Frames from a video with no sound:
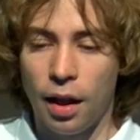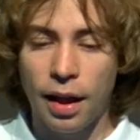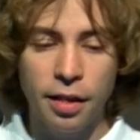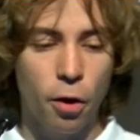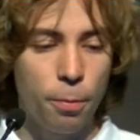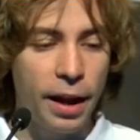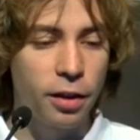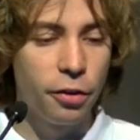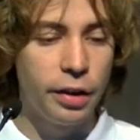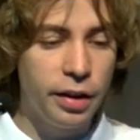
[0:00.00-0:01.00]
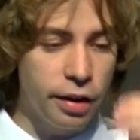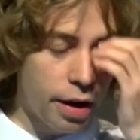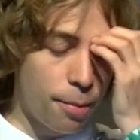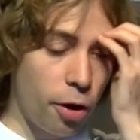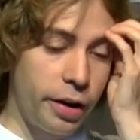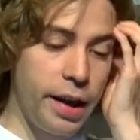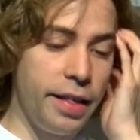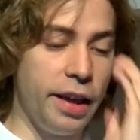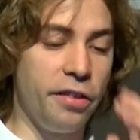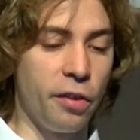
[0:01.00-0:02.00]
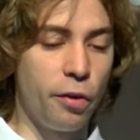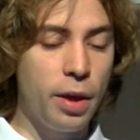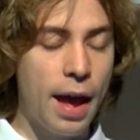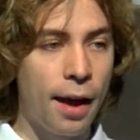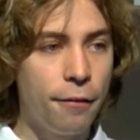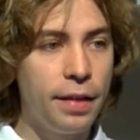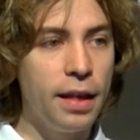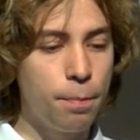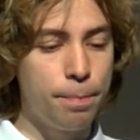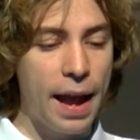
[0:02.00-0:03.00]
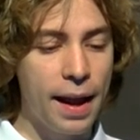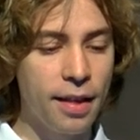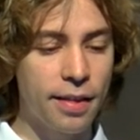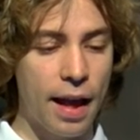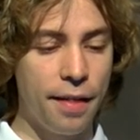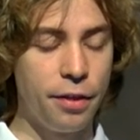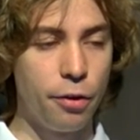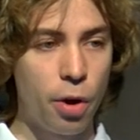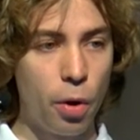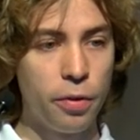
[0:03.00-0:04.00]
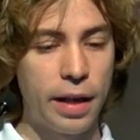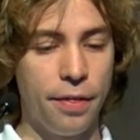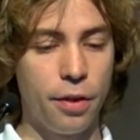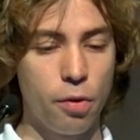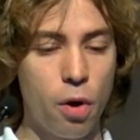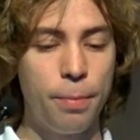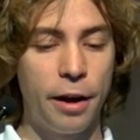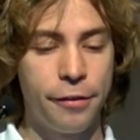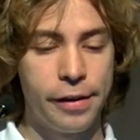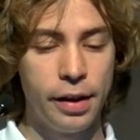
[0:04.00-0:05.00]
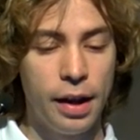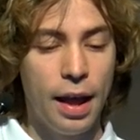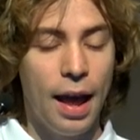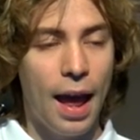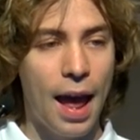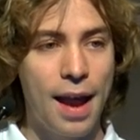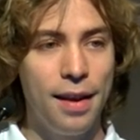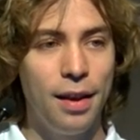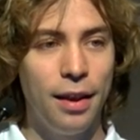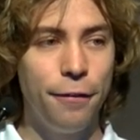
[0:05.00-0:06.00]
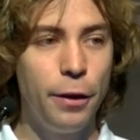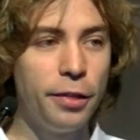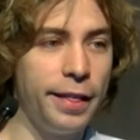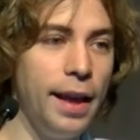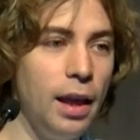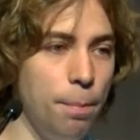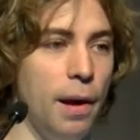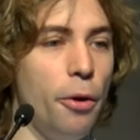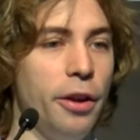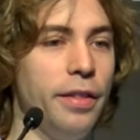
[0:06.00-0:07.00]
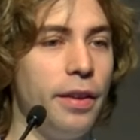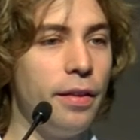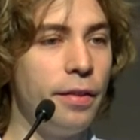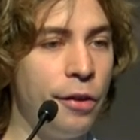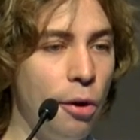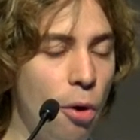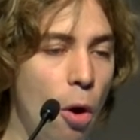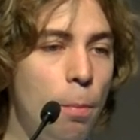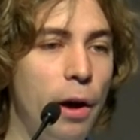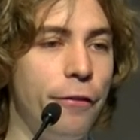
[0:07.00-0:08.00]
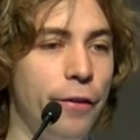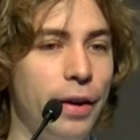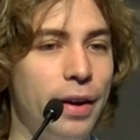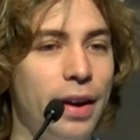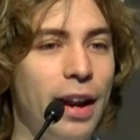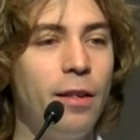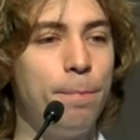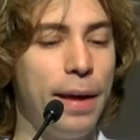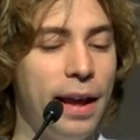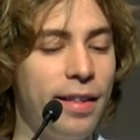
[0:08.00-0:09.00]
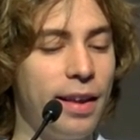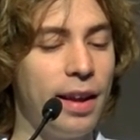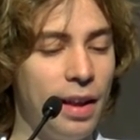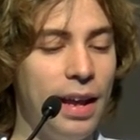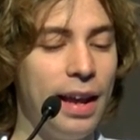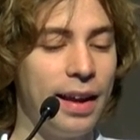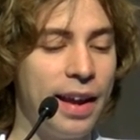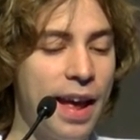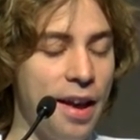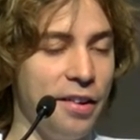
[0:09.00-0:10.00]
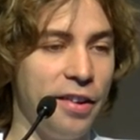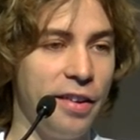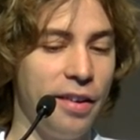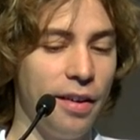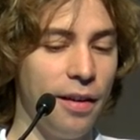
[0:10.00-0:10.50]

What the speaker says: Let's go back to the DRAM organization. So you have these banks and the row buffer. And if you think about it, the row buffer is basically a cache.